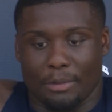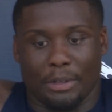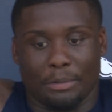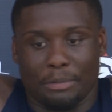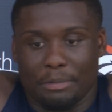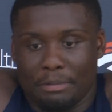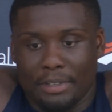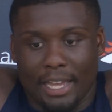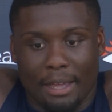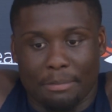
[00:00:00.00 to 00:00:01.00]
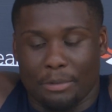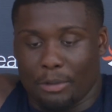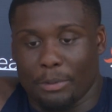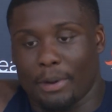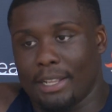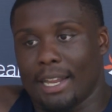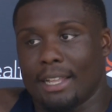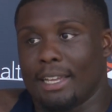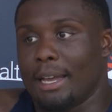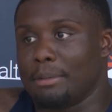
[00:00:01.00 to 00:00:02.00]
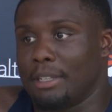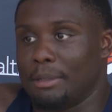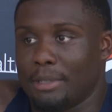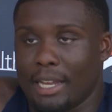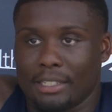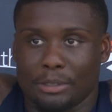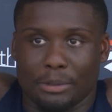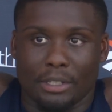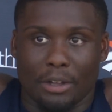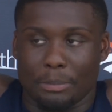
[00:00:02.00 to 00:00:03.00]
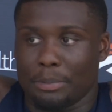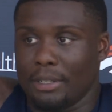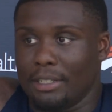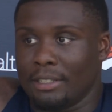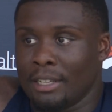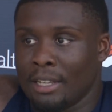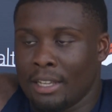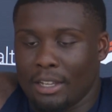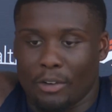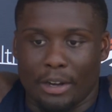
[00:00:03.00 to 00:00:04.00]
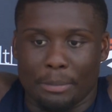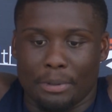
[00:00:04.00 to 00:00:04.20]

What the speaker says: We could gap. We ran a lot of gap schemes last year with Dalton pulling, Graham